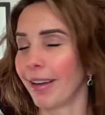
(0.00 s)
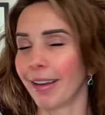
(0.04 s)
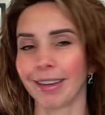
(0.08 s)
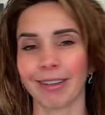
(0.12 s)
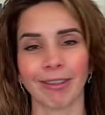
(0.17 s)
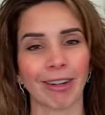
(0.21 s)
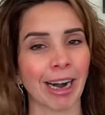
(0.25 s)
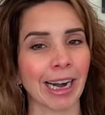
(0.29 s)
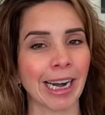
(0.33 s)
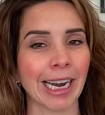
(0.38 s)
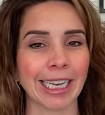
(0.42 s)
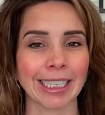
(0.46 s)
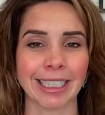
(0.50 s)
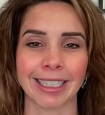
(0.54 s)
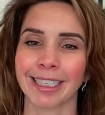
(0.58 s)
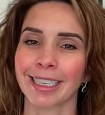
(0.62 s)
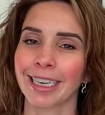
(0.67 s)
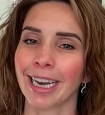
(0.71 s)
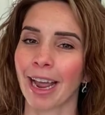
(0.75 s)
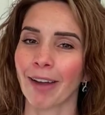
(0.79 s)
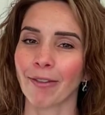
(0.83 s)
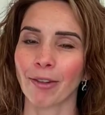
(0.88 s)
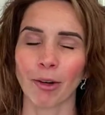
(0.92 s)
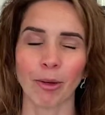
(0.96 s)
right? It's
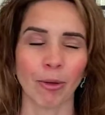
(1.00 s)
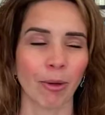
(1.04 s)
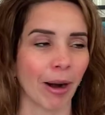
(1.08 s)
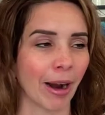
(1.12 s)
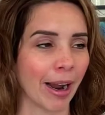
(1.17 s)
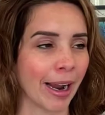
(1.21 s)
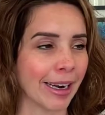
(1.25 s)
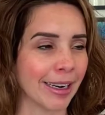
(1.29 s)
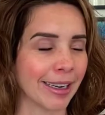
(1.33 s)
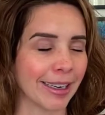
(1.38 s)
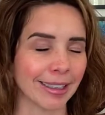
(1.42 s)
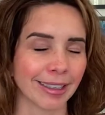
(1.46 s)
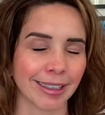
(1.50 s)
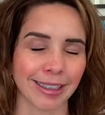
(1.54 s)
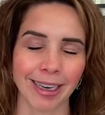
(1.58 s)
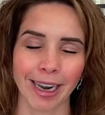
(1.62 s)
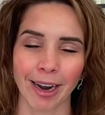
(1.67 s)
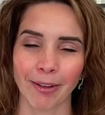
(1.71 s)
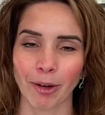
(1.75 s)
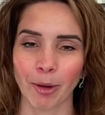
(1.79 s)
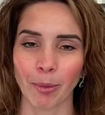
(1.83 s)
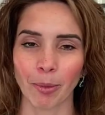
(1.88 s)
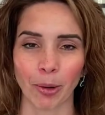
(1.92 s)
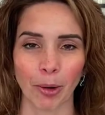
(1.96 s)
never right. It's
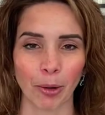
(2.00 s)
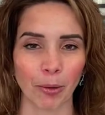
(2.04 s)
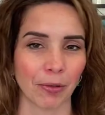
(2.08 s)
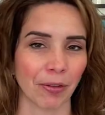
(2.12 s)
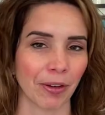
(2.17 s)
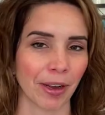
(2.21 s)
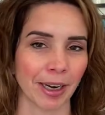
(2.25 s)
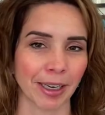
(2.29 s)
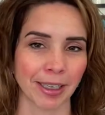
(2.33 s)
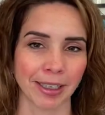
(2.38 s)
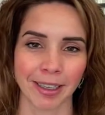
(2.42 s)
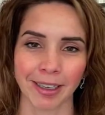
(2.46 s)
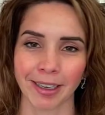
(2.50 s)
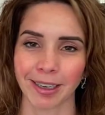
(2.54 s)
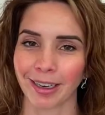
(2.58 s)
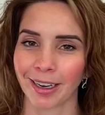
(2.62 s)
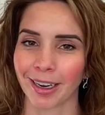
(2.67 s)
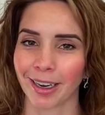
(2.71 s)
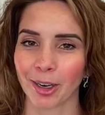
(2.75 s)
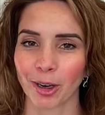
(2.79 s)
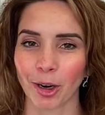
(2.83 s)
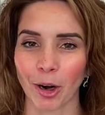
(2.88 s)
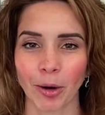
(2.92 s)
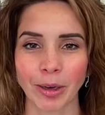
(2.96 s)
never perfect.
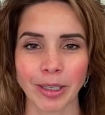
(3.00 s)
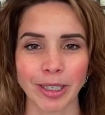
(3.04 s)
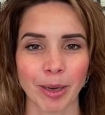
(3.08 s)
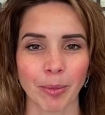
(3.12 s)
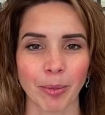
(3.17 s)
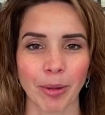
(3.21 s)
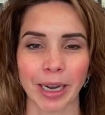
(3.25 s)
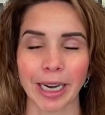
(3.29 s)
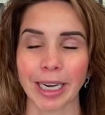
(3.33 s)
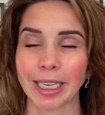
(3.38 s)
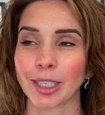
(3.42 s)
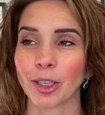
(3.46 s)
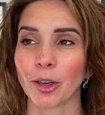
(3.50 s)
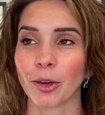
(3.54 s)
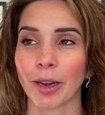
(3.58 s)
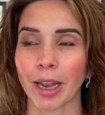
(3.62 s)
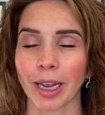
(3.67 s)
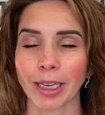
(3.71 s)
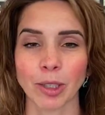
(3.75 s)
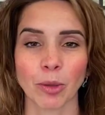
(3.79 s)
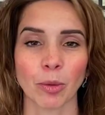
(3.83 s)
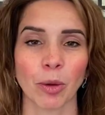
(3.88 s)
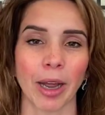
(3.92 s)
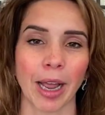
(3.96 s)
You're always complaining. So
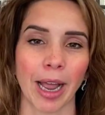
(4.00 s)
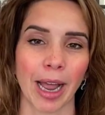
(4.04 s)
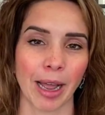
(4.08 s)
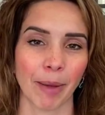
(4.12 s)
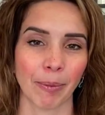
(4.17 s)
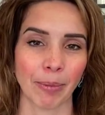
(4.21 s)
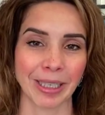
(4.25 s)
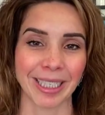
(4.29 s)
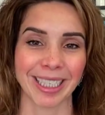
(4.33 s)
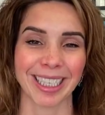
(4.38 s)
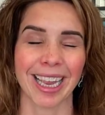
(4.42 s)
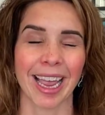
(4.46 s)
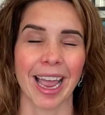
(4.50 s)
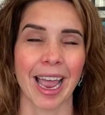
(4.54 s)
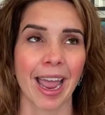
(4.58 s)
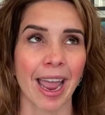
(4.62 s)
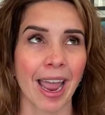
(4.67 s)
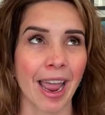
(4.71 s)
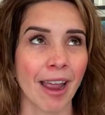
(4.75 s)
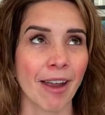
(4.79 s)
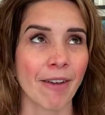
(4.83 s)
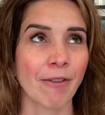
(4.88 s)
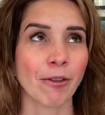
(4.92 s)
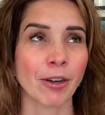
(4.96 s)
guess what happens?
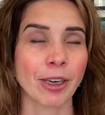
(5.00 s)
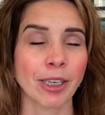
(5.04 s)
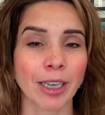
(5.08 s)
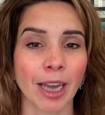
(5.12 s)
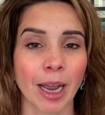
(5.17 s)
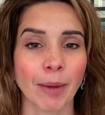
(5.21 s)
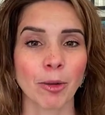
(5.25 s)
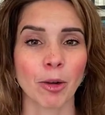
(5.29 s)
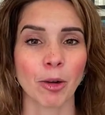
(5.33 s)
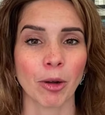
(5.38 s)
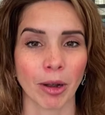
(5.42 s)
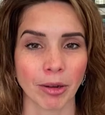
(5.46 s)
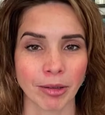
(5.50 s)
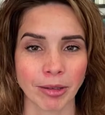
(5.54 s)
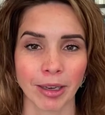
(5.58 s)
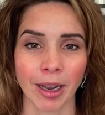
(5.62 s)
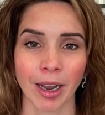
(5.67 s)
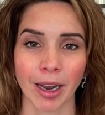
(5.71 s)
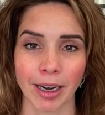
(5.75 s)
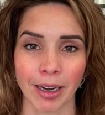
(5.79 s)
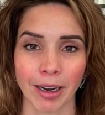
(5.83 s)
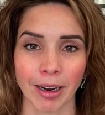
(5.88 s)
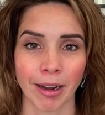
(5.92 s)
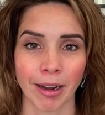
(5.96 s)
Every time you go outside,